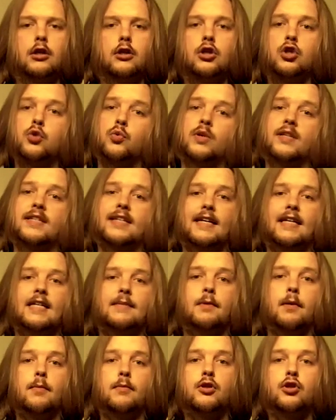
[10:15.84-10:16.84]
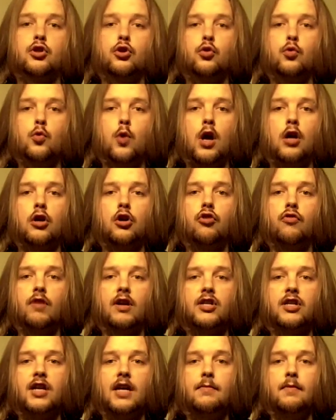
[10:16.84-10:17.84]
Just want to take this moment to
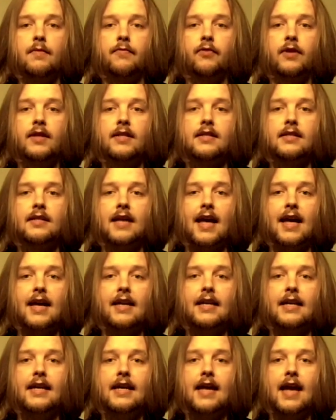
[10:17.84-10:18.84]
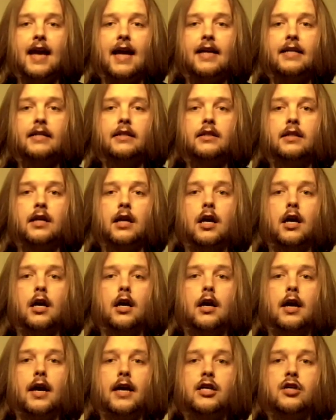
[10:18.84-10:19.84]
congratulate my friends Andy and
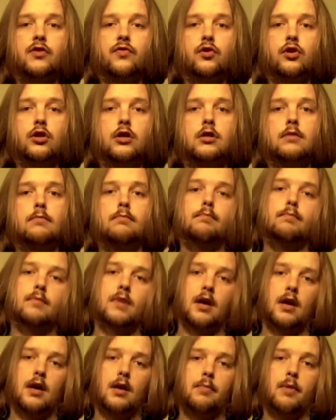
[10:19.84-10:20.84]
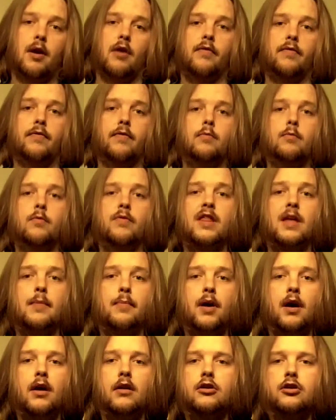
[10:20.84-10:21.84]
Ashford Both of them with their
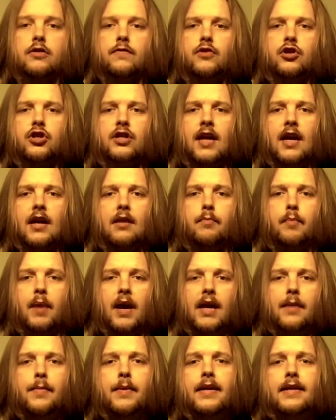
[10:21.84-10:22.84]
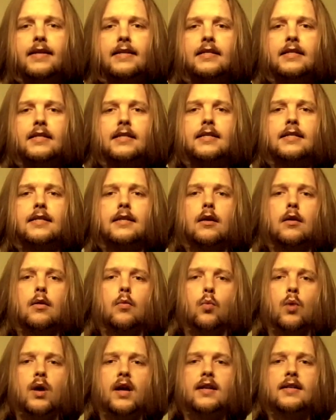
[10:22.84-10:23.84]
partners have just had babies.
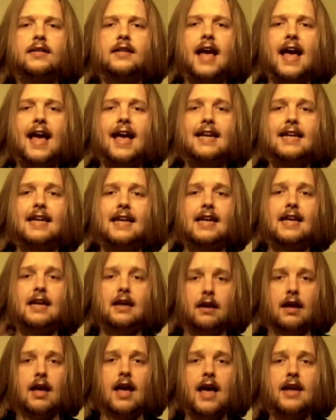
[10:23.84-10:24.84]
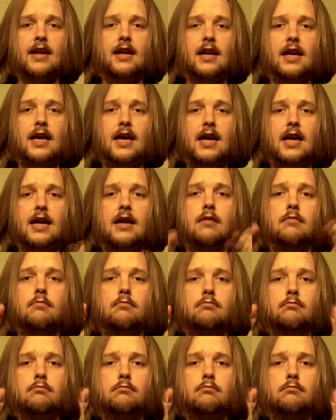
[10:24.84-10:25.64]
One, Andy, Anna Lee.